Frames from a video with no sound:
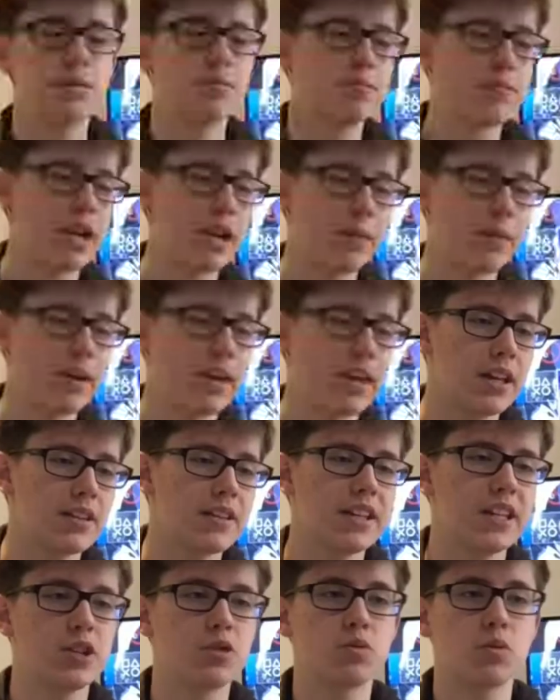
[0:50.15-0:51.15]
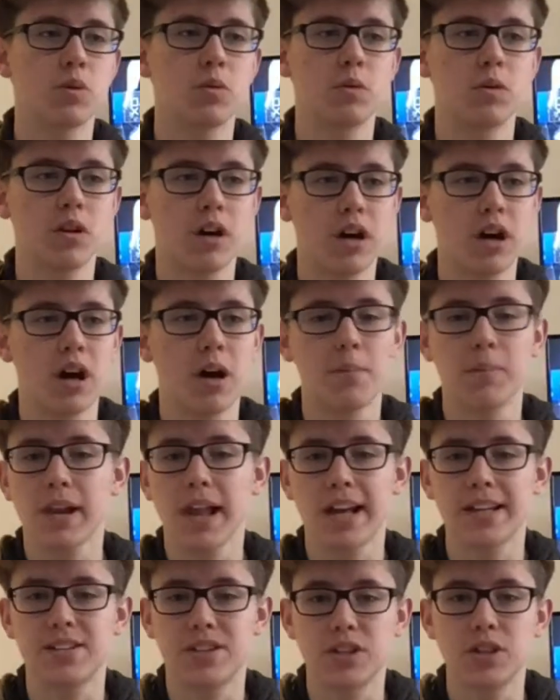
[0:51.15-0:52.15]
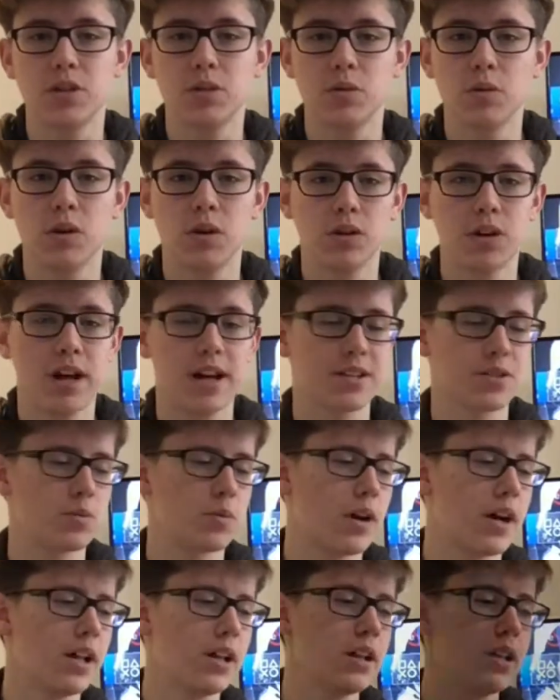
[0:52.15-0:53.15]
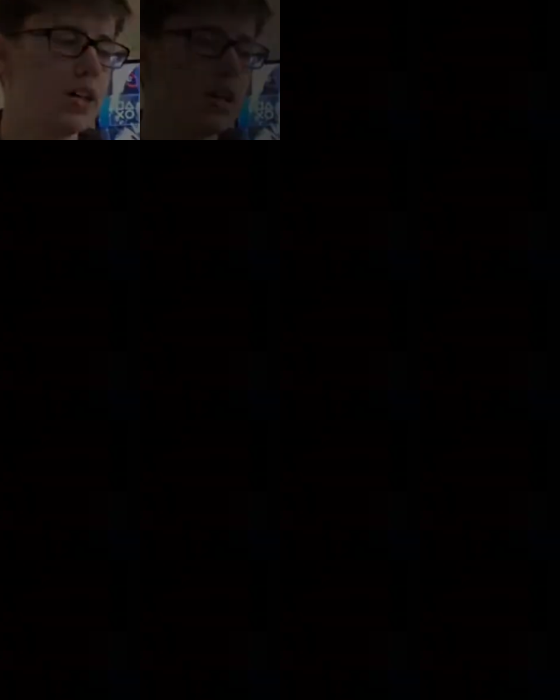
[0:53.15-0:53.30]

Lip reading: maybe these will apply to you as well.